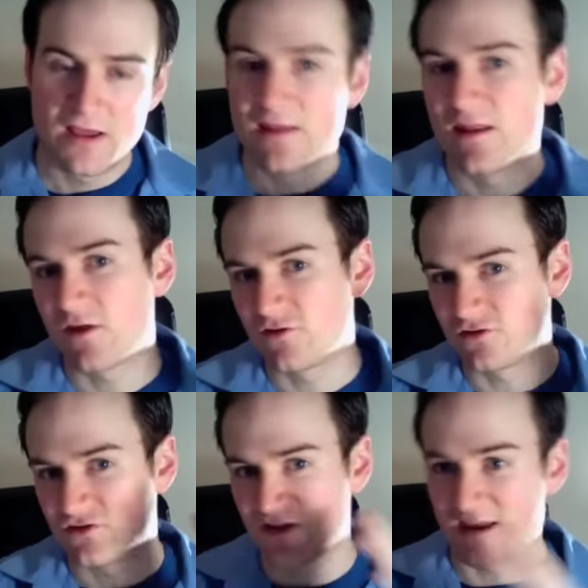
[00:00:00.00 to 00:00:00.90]
Now,
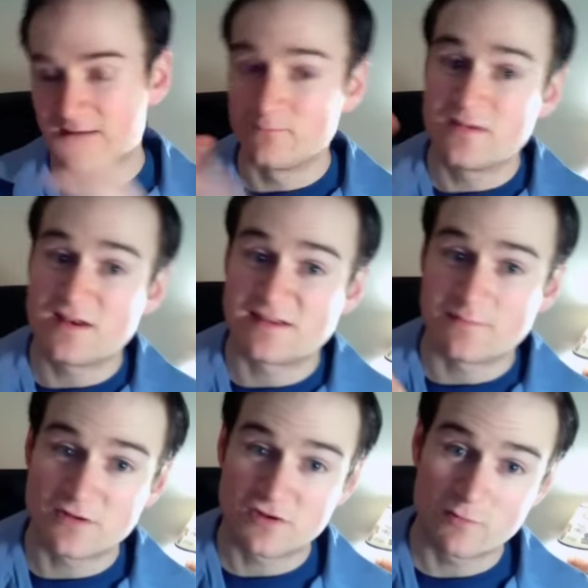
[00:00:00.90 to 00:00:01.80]
there's like minutes in
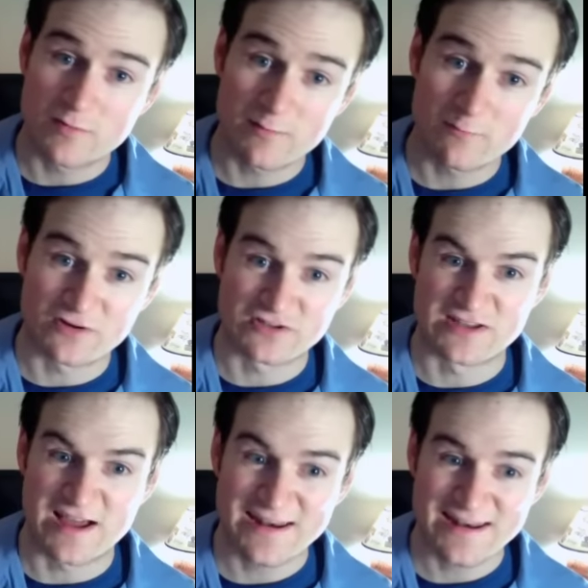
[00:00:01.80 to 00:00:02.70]
between where it's
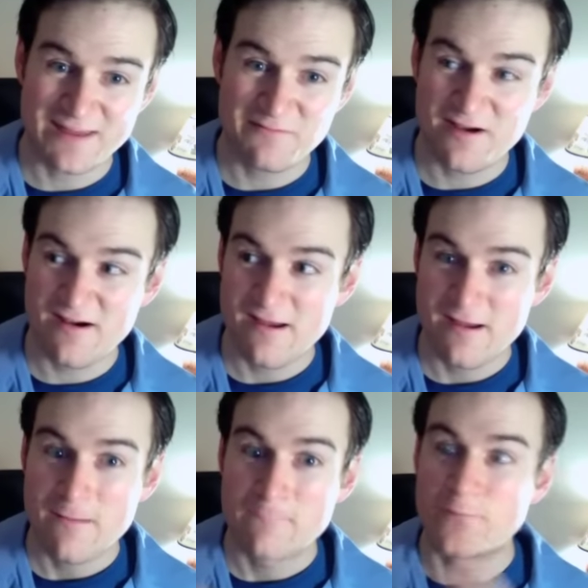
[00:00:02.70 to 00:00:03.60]
not a nightmare,
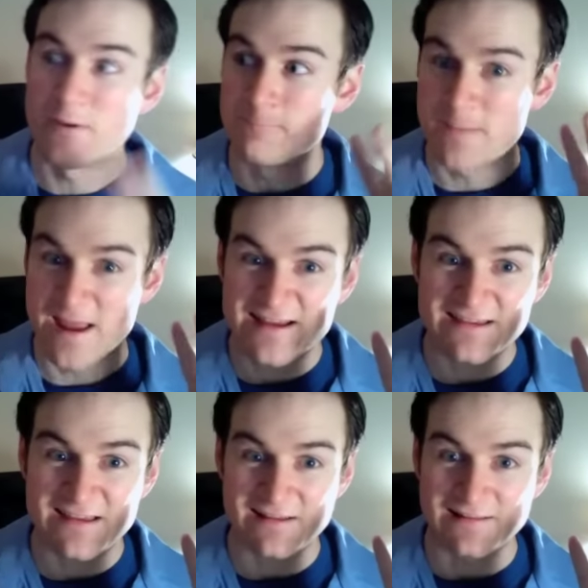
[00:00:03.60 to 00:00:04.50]
but
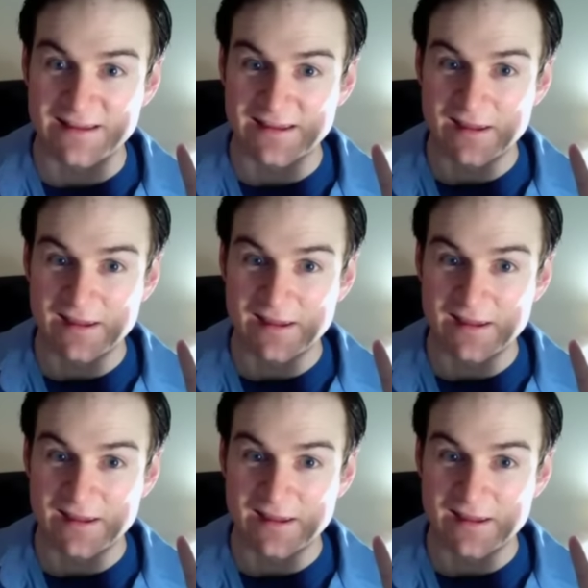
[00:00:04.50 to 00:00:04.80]
basically,